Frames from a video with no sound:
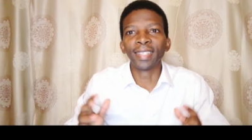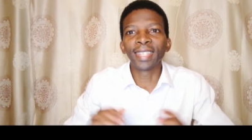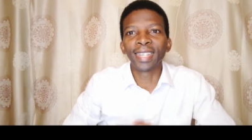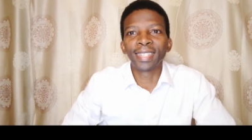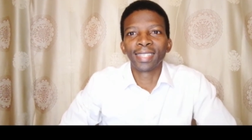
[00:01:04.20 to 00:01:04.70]

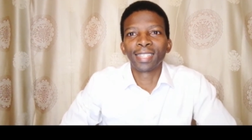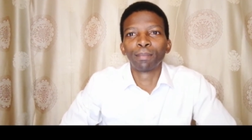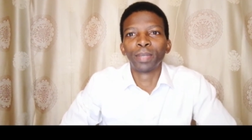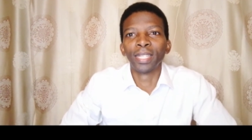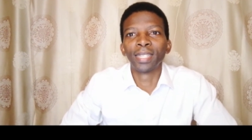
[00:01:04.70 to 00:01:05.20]
This latest
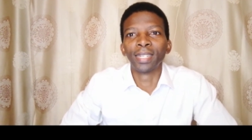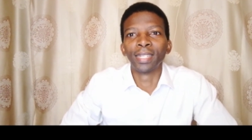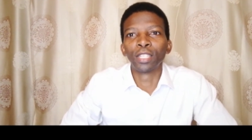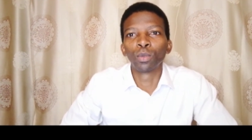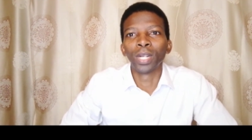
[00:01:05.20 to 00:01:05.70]
updated
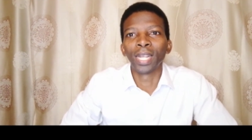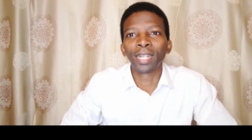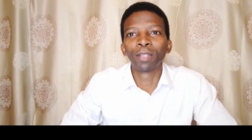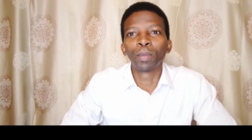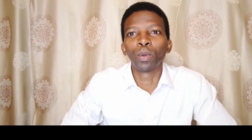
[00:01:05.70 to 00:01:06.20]
list will
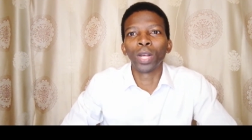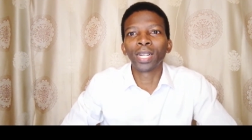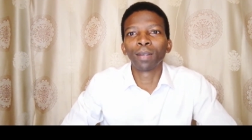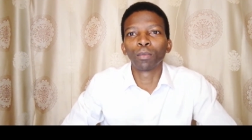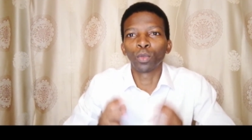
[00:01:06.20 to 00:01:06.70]
likely be
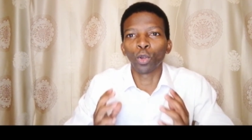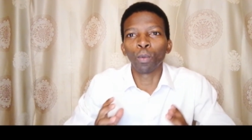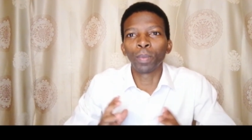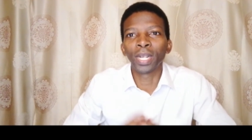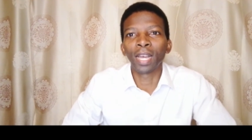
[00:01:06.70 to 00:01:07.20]
welcomed with
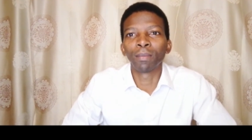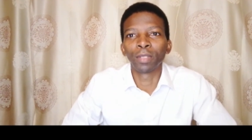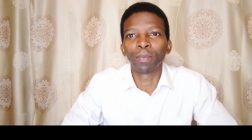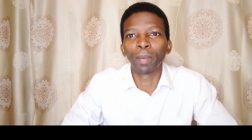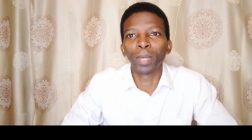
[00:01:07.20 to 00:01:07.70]
open
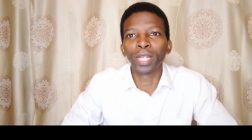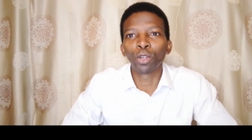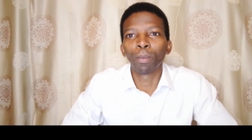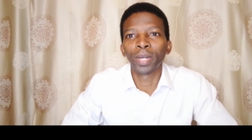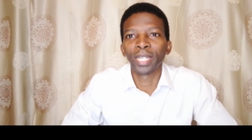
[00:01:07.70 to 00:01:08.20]
arms by many
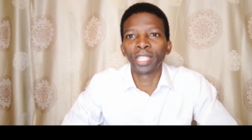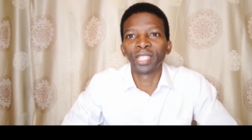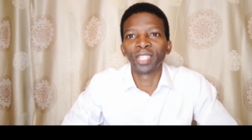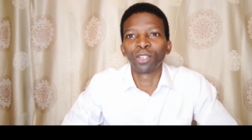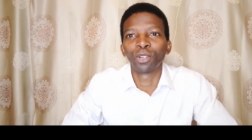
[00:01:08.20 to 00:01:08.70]

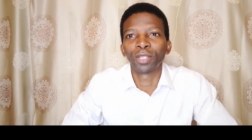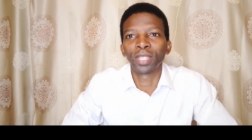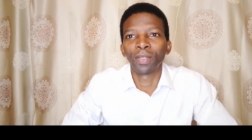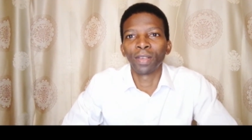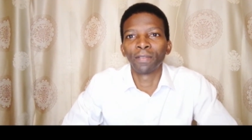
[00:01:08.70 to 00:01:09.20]
corporations across
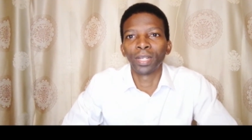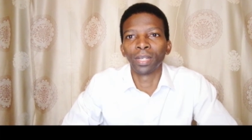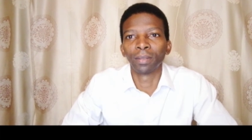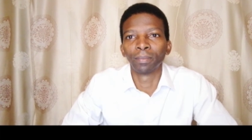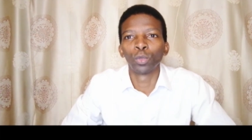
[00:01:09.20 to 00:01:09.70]
South
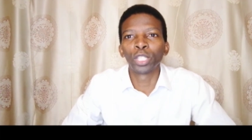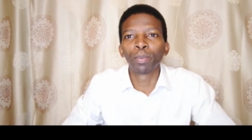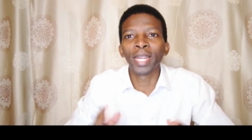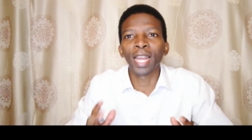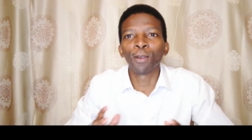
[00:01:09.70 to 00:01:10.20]
Africa, which
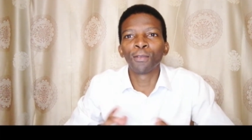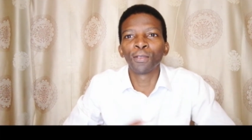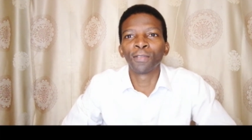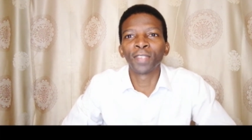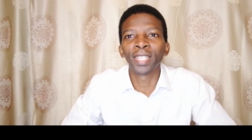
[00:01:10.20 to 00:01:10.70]
may now
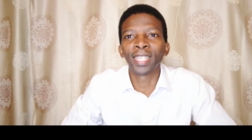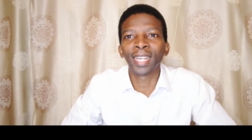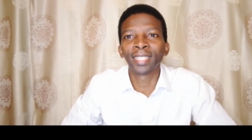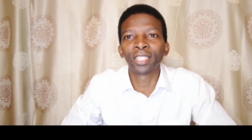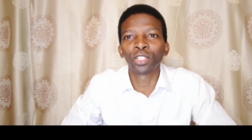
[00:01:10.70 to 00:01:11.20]
fulfill the
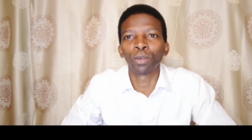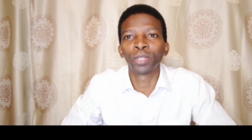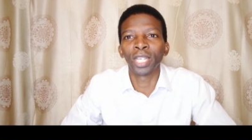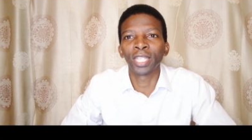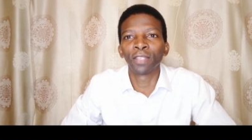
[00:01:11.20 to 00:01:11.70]
country's
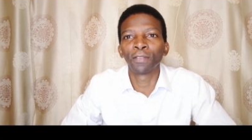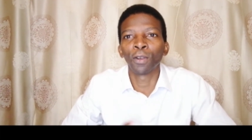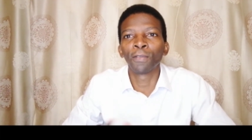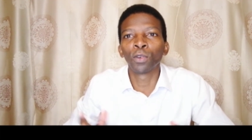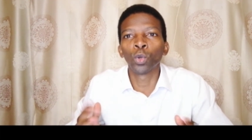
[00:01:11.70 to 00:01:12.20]
objective
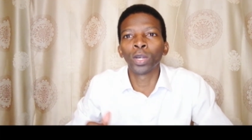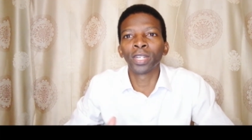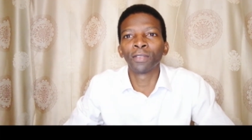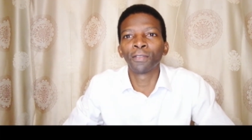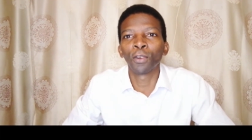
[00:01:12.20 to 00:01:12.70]
of
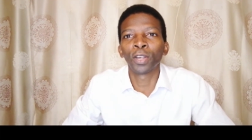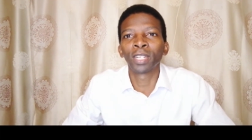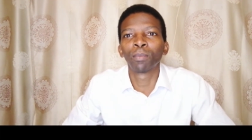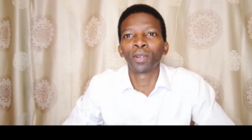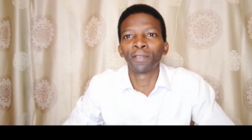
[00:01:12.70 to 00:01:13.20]
luring
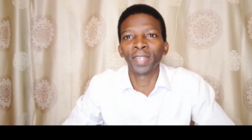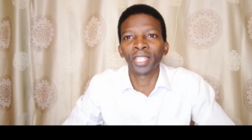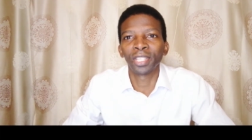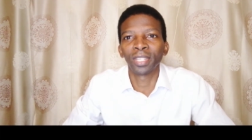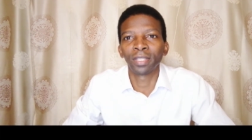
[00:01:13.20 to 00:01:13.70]
foreign
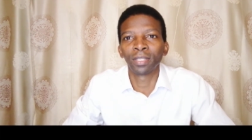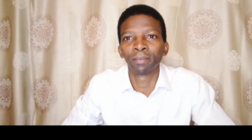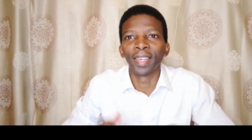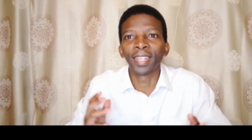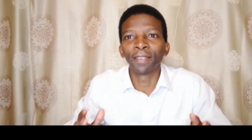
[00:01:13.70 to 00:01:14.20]
professionals
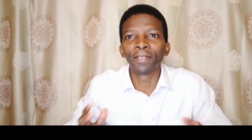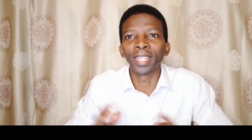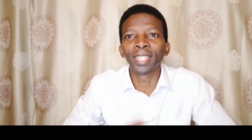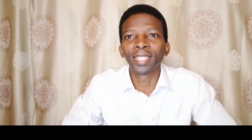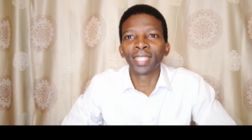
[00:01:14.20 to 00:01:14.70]
that have
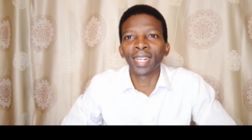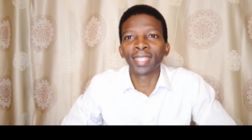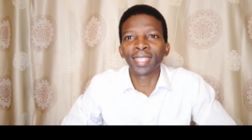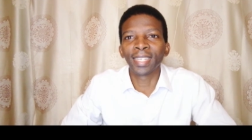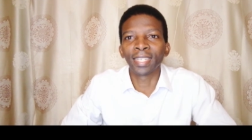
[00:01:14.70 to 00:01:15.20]
the
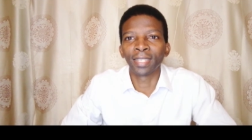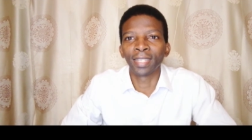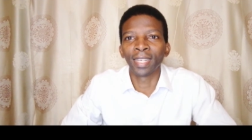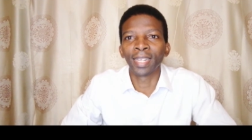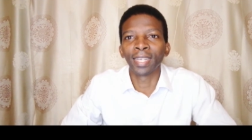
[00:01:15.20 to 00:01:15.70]
critical skills
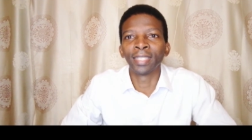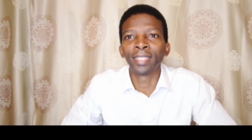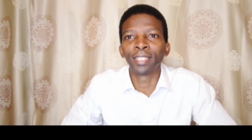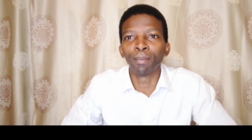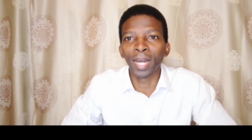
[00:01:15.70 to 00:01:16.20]
that are
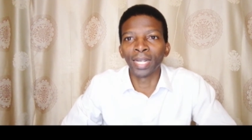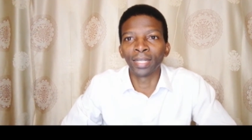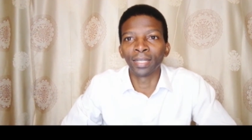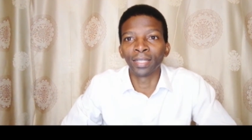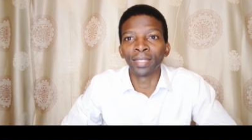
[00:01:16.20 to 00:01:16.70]
in
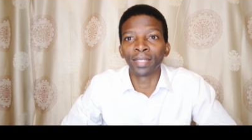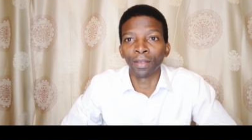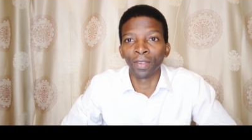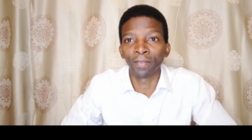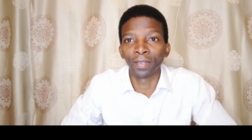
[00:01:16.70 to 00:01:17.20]
demand in
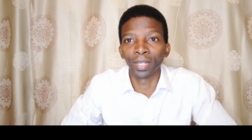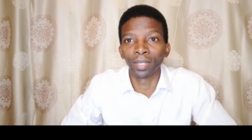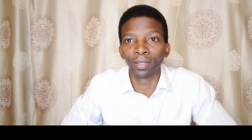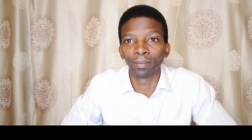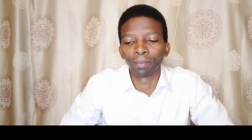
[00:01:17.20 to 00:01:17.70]
South Africa.